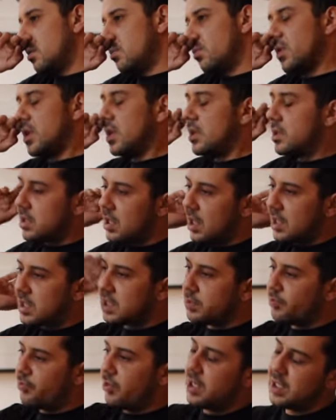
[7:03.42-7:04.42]
We started
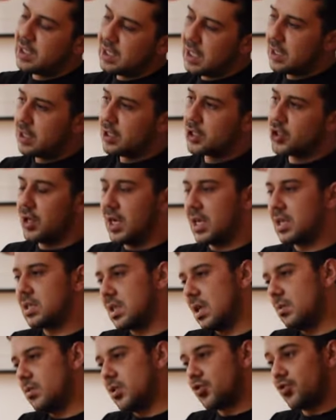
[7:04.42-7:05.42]
sprinting down the tracks.
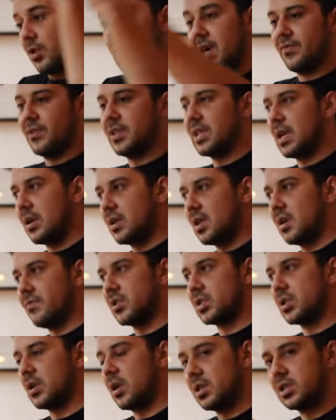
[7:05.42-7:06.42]
They were driving down the
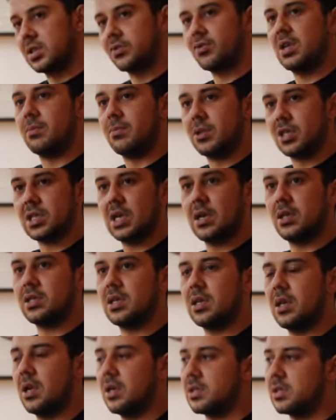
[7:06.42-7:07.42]
other side, screaming and shouting,
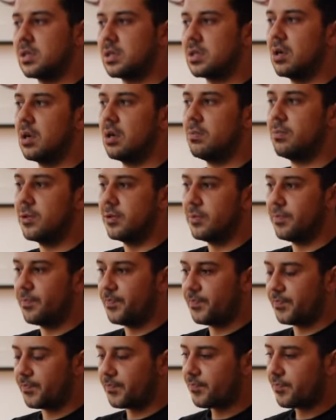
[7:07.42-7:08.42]
telling us to stop.
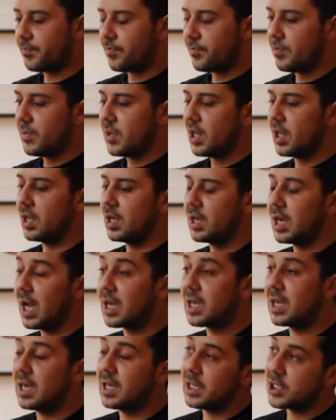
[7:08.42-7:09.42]

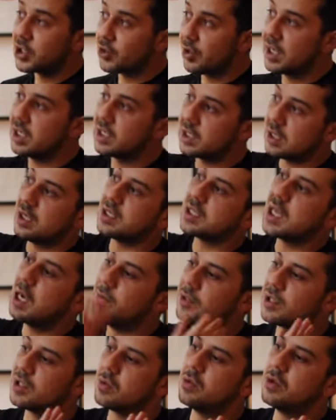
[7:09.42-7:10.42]
Luckily, a train starts
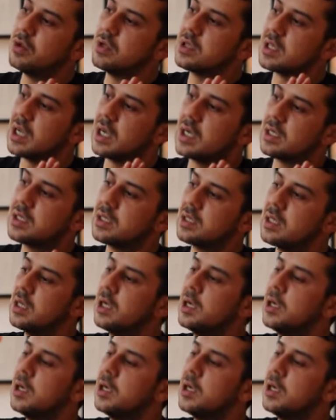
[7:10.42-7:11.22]
coming towards us.